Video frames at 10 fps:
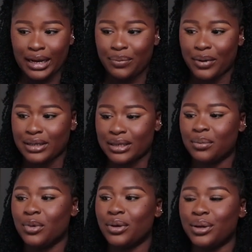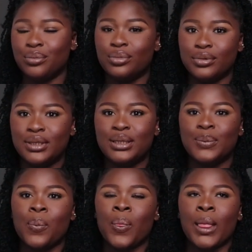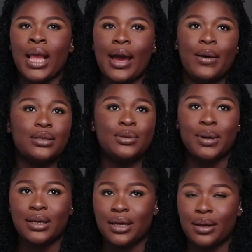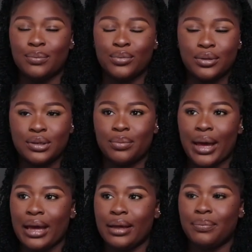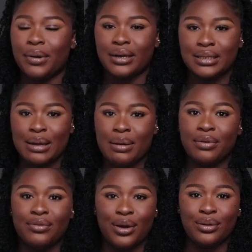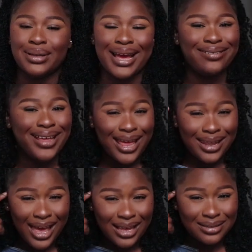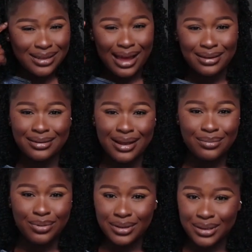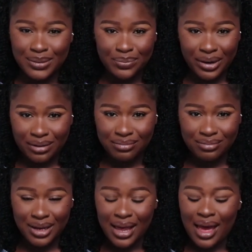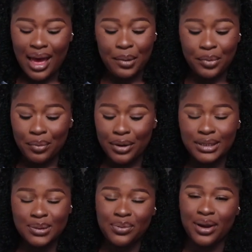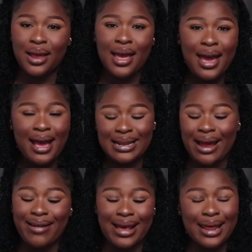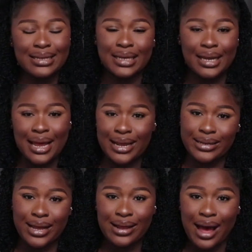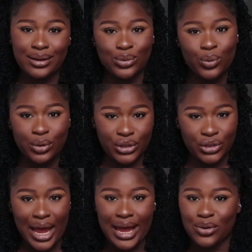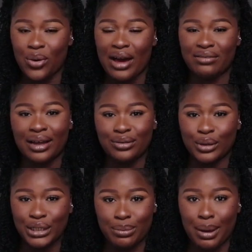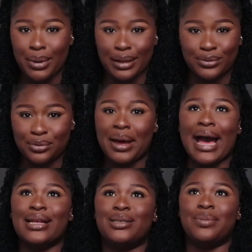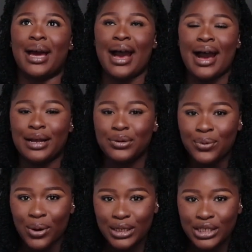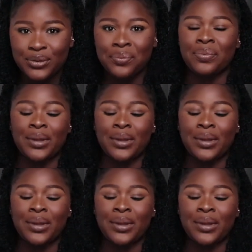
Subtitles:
I like the paracetamol in Boots. I went to Boots to buy paracetamol. Before I knew it, I realized that I needed body spray. I bought body spray, and I realized again I needed hand wash. I don't have hand wash in my bathroom. I had to buy hand wash.